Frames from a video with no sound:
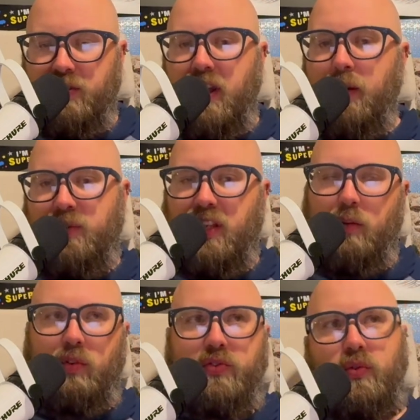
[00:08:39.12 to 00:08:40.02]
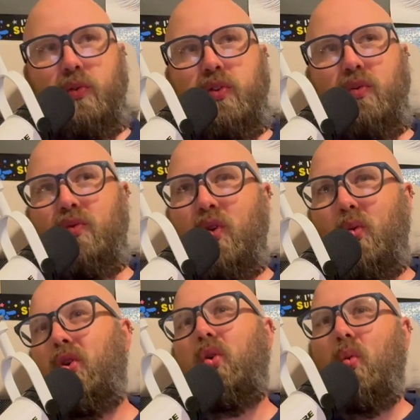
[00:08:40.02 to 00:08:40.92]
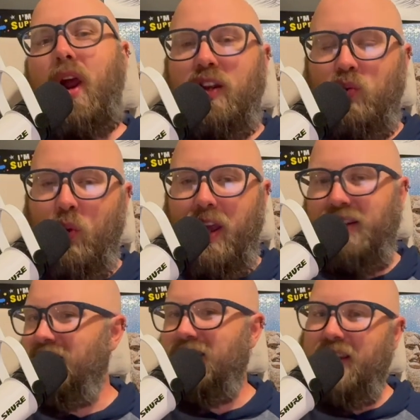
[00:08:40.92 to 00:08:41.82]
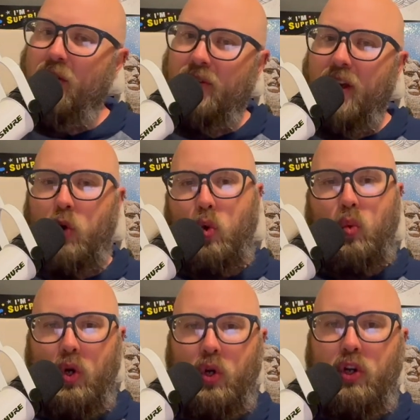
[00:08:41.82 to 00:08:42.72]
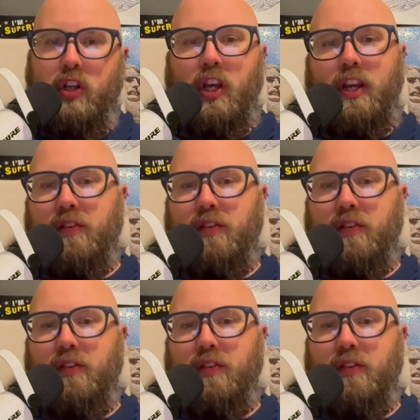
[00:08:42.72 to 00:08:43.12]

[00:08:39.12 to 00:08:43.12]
times tables or the, the correct way to sound out a word